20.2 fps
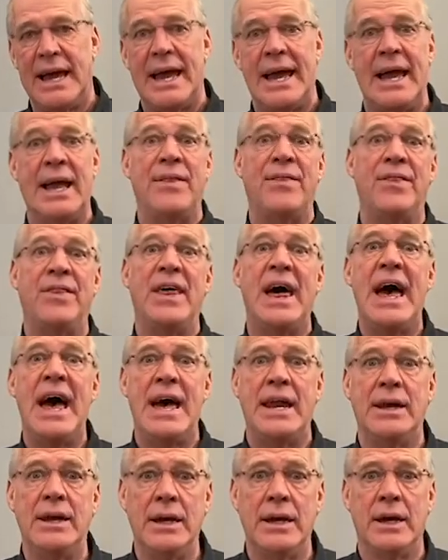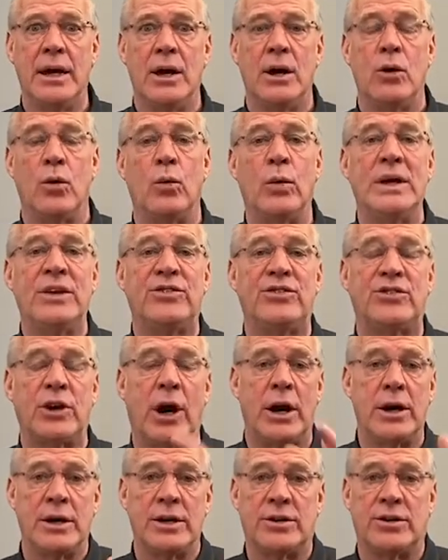And then we
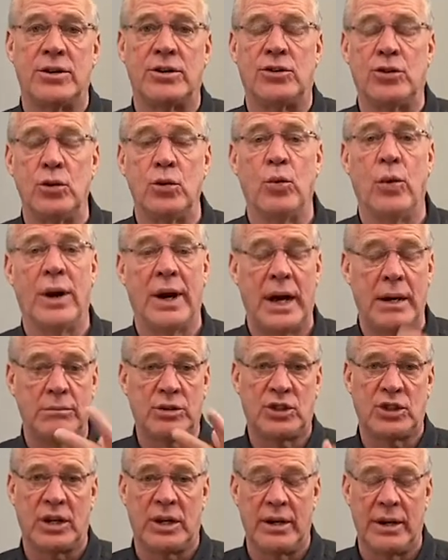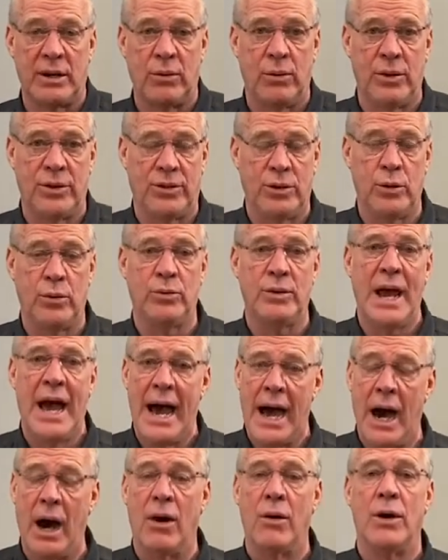started to do what I'm sharing with you
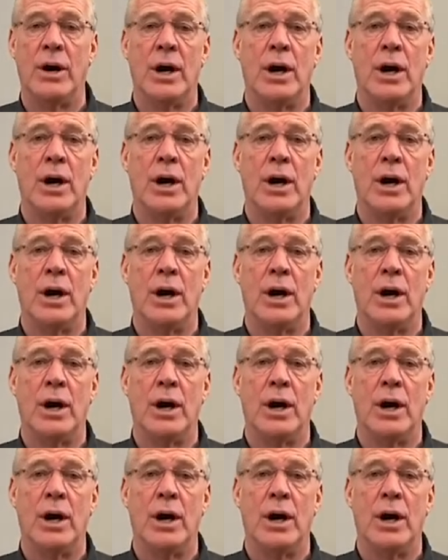now.